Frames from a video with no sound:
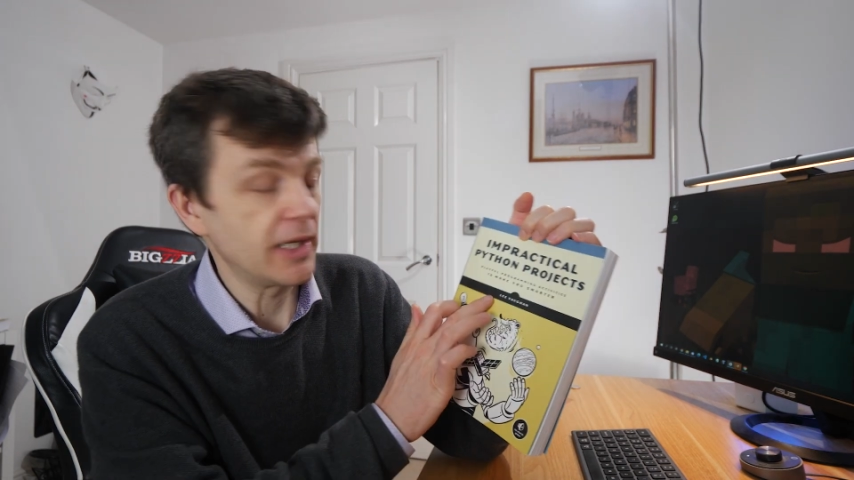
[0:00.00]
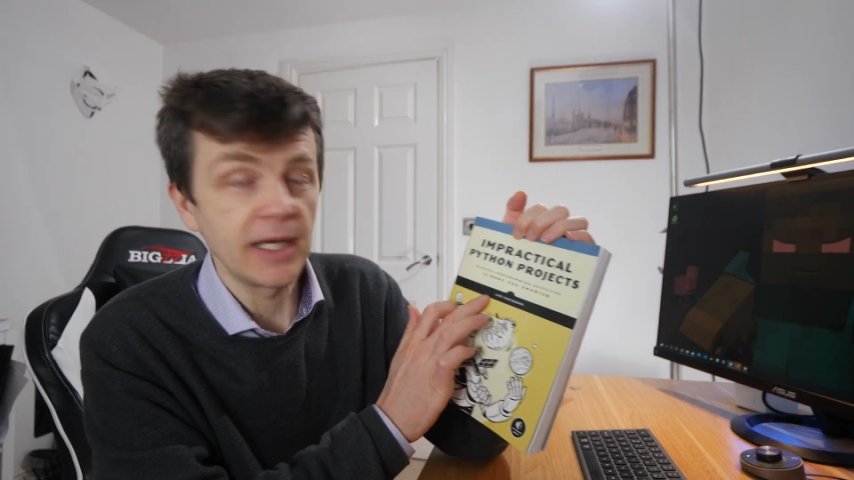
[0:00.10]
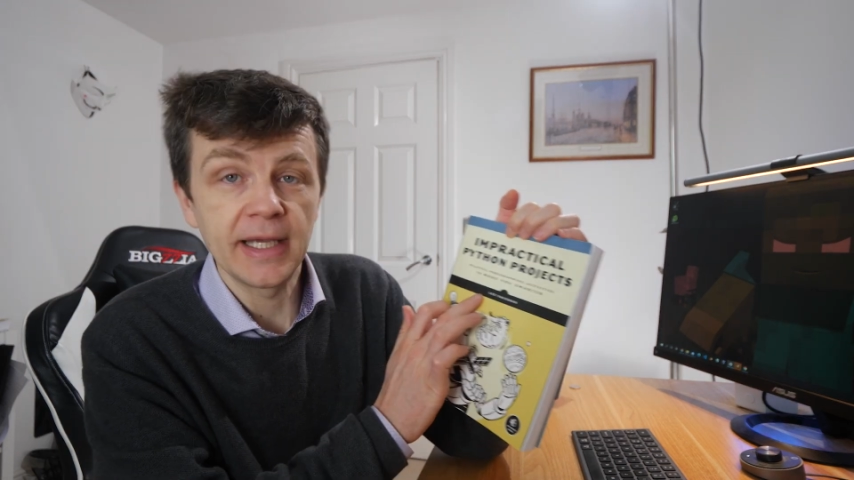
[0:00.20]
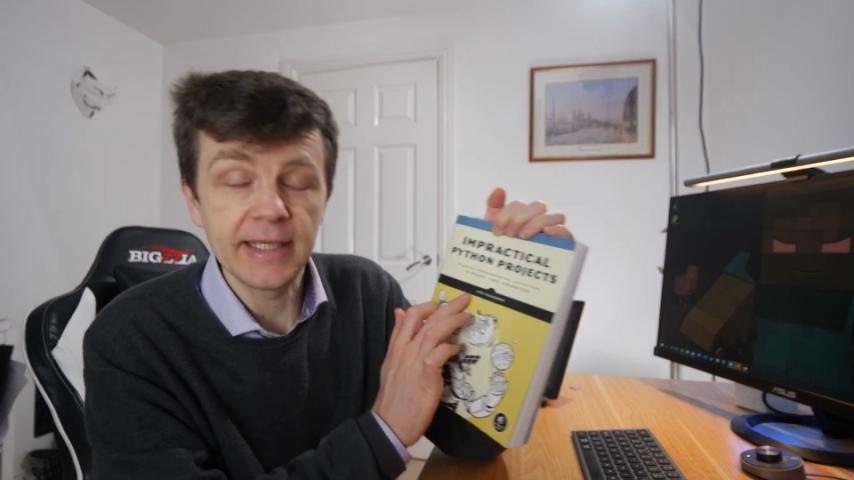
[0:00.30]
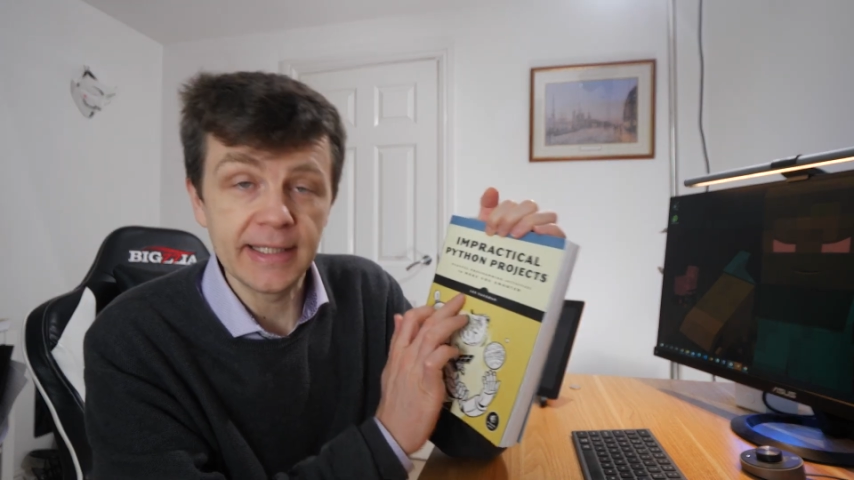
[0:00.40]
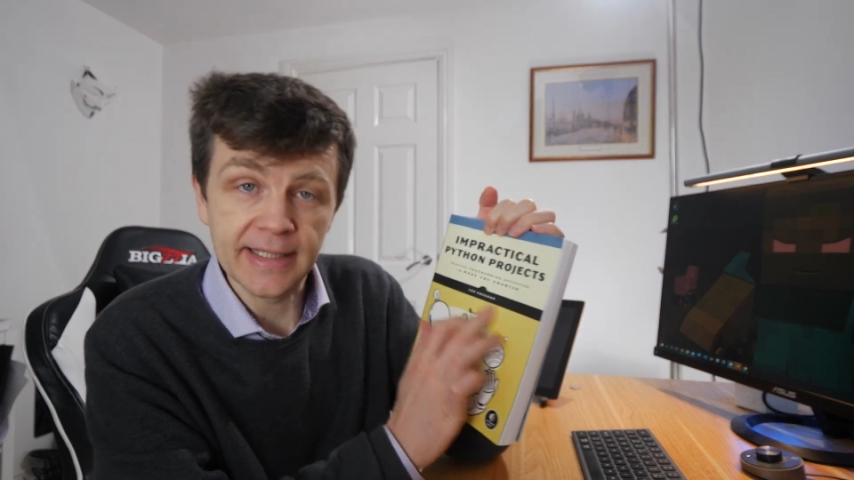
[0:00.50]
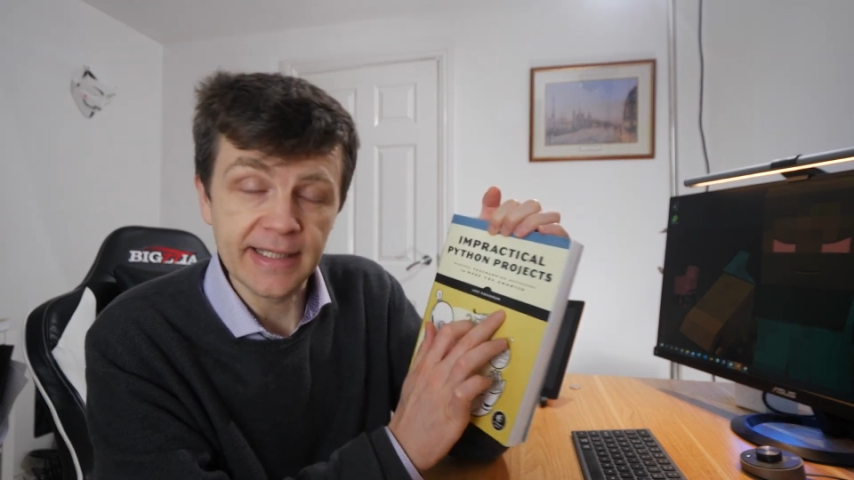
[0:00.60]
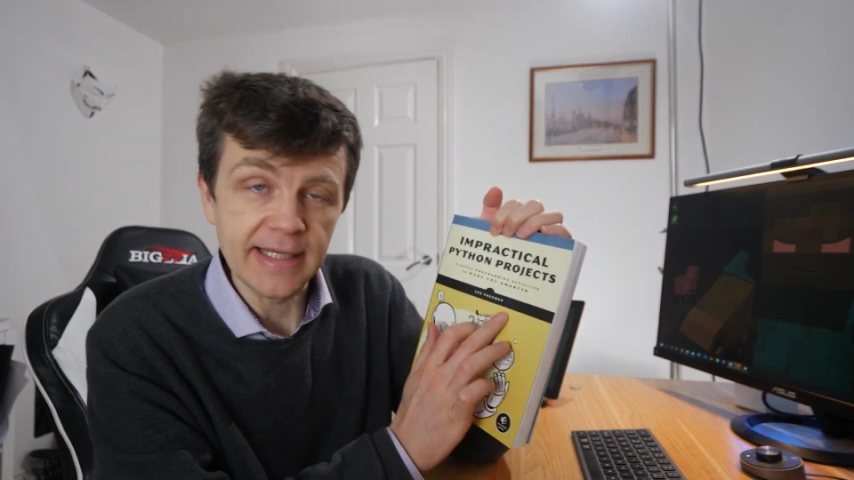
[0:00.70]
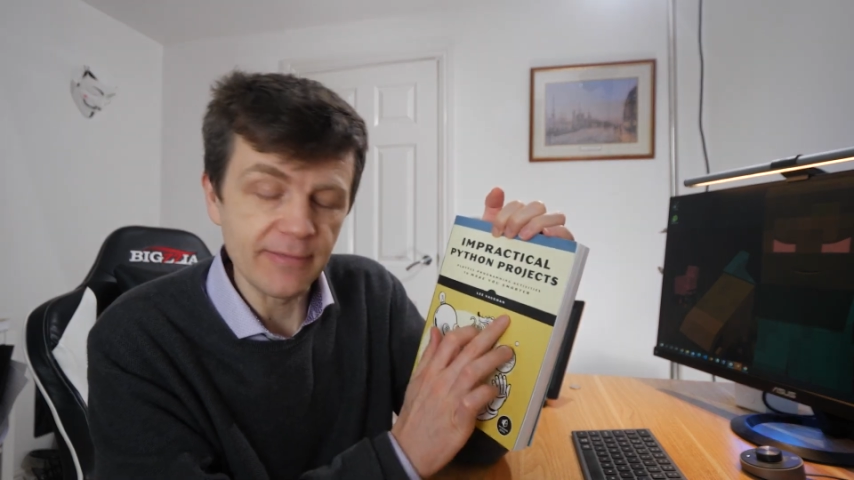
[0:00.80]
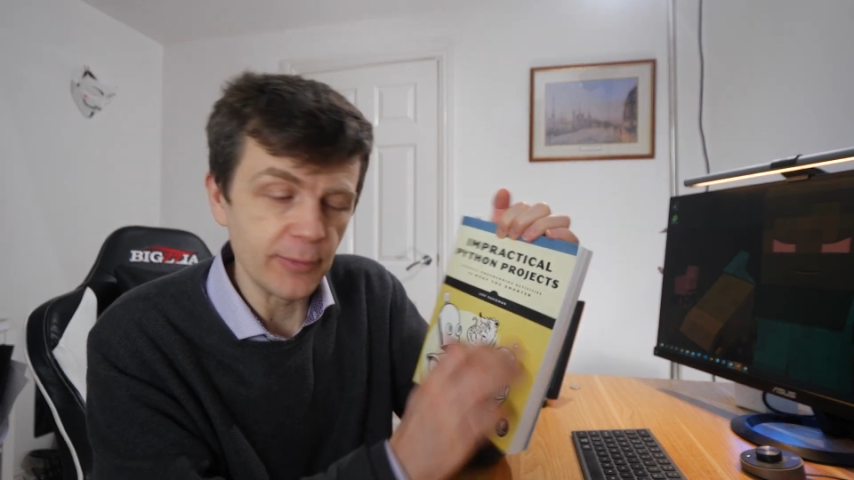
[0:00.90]
by
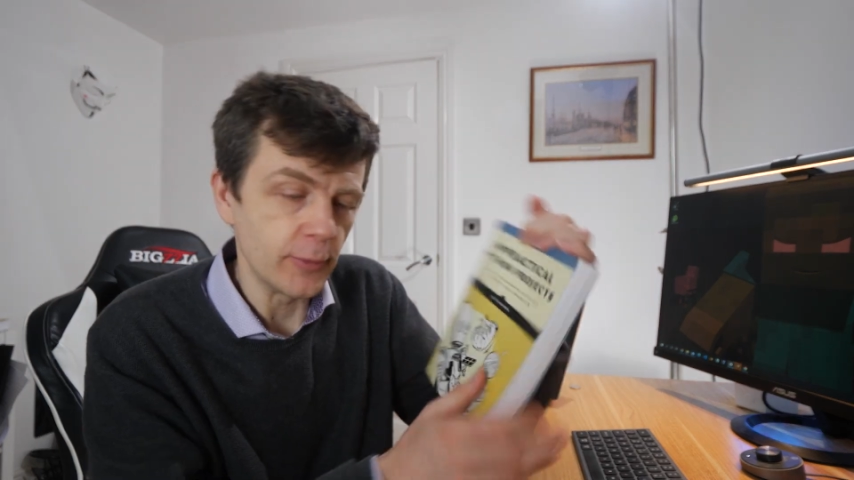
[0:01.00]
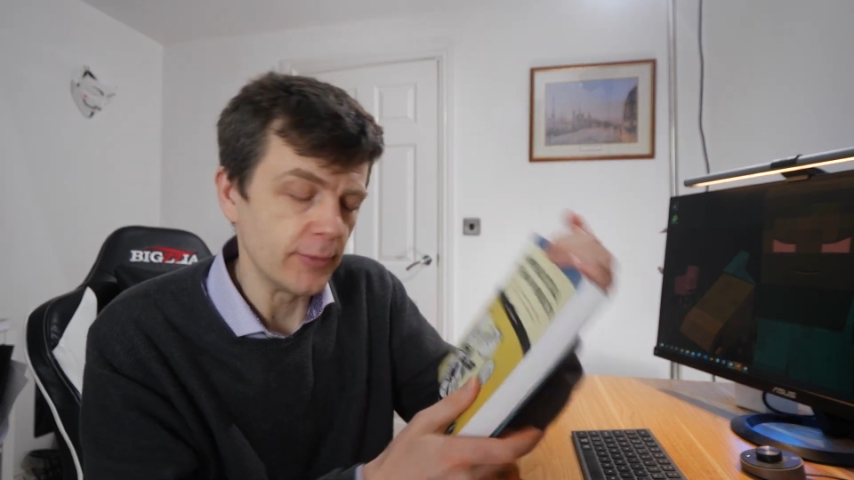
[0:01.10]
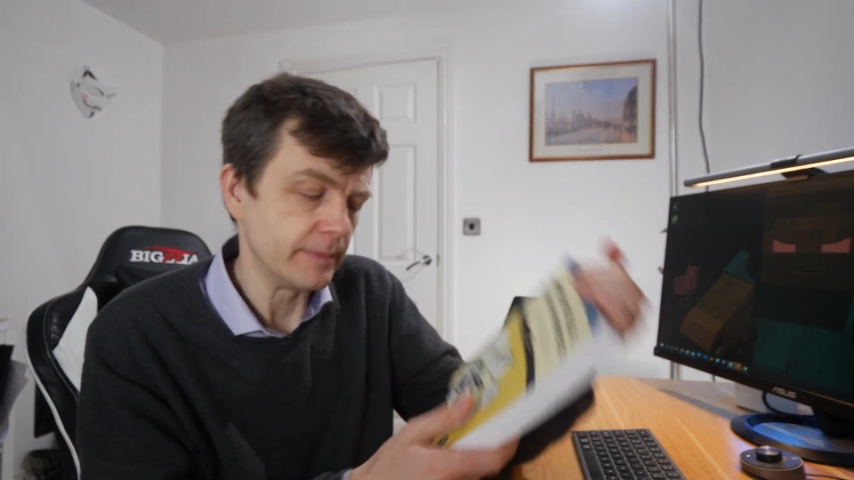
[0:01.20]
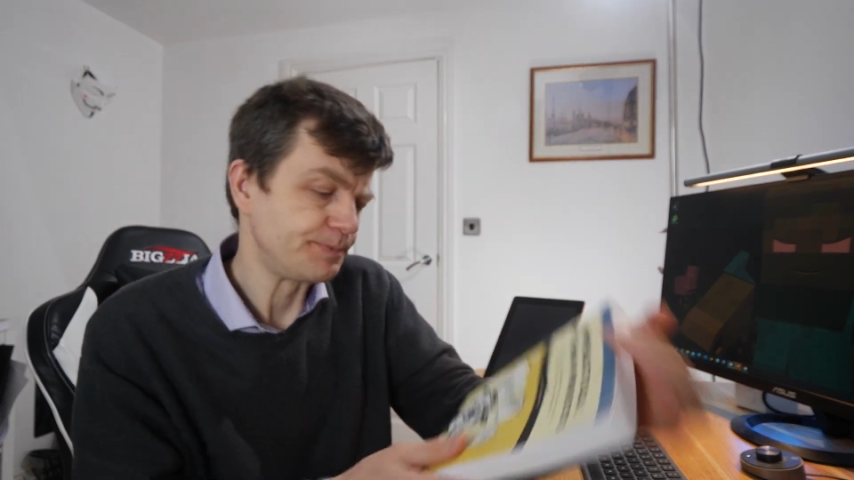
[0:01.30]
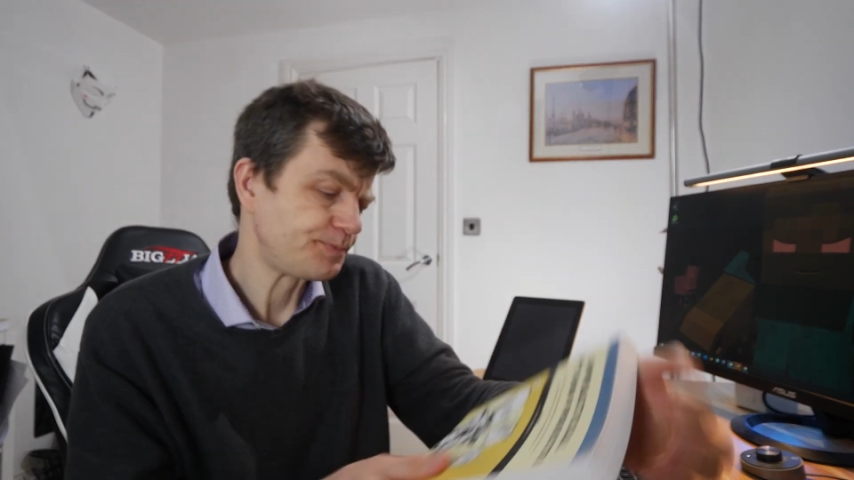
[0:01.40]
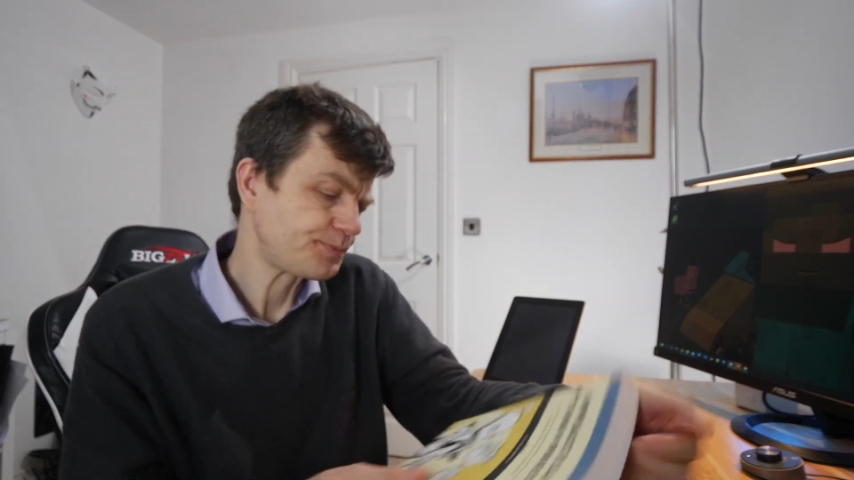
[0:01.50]
Lee Vaughan.